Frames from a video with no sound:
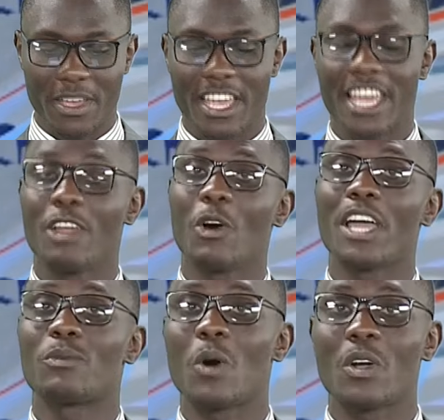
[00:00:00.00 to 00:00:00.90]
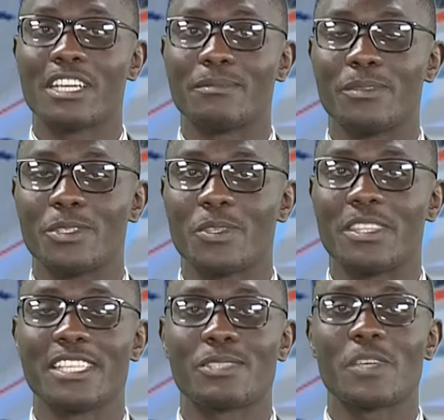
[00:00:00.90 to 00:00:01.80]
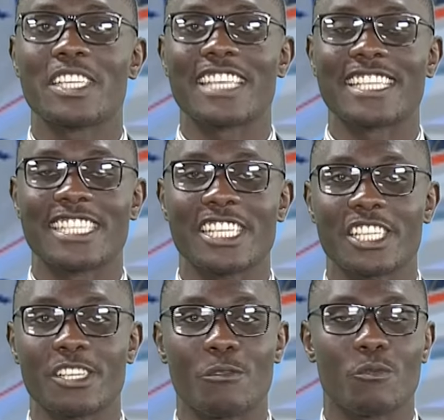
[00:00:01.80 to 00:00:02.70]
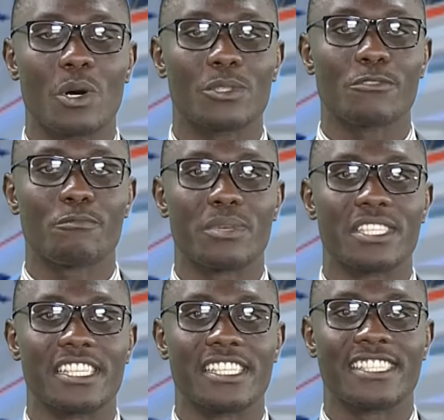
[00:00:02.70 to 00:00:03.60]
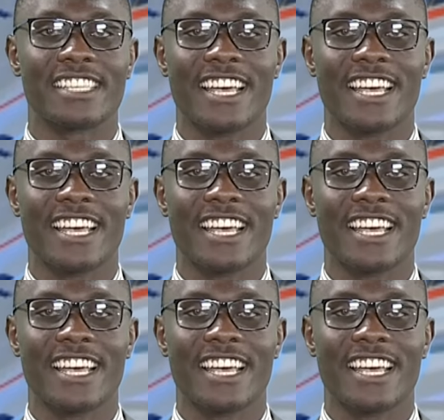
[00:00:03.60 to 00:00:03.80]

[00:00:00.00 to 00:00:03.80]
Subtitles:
Hello and welcome to this week's edition of World of Business.